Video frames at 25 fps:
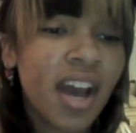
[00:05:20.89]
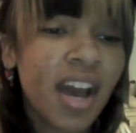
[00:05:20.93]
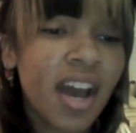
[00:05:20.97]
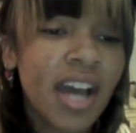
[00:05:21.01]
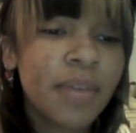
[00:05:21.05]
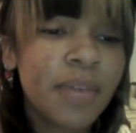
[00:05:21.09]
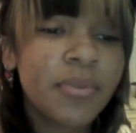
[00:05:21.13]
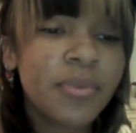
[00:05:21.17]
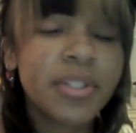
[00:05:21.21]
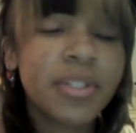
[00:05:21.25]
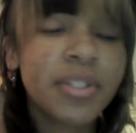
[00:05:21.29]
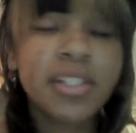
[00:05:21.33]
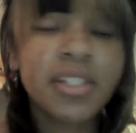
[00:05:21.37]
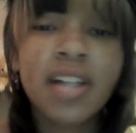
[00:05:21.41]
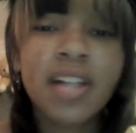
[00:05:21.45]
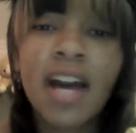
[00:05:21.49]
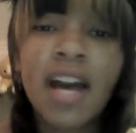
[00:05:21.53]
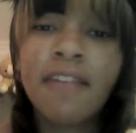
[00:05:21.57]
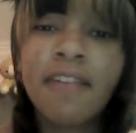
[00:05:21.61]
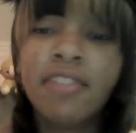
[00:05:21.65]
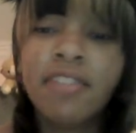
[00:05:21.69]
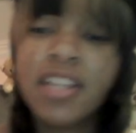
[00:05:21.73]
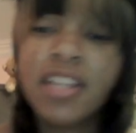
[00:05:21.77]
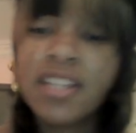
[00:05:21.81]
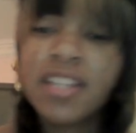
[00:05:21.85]
I will
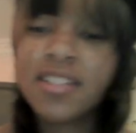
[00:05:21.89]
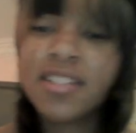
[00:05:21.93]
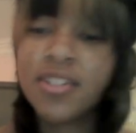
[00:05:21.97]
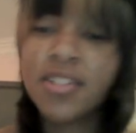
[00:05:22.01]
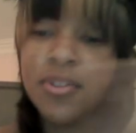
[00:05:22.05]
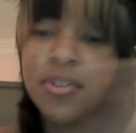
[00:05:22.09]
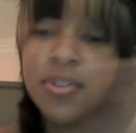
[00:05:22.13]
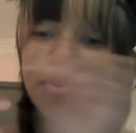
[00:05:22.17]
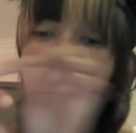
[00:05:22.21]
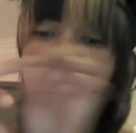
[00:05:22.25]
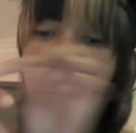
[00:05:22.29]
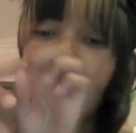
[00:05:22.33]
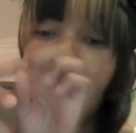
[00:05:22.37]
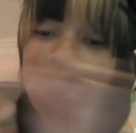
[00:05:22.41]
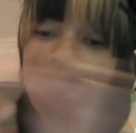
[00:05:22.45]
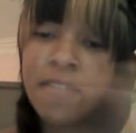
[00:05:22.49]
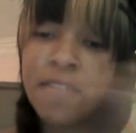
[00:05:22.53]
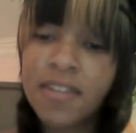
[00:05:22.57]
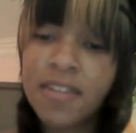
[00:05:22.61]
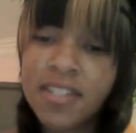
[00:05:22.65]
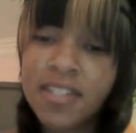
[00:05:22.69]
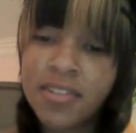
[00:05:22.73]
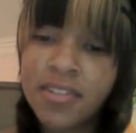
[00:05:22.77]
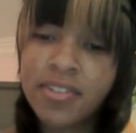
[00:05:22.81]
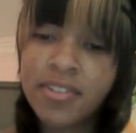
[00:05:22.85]
have links to
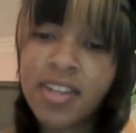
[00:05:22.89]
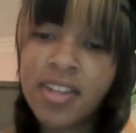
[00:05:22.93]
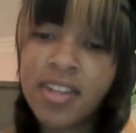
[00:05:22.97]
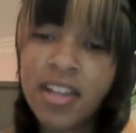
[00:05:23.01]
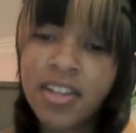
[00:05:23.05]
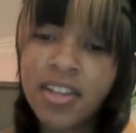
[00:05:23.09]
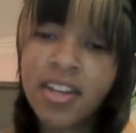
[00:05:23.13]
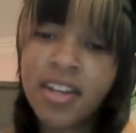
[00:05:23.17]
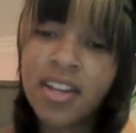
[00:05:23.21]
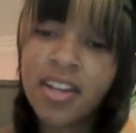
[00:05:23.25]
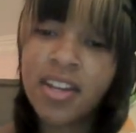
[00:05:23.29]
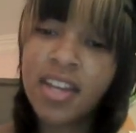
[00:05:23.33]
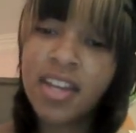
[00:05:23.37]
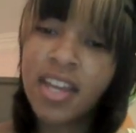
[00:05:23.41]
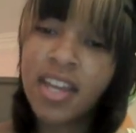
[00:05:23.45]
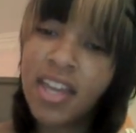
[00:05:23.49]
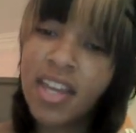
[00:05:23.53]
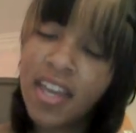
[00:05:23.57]
every single seller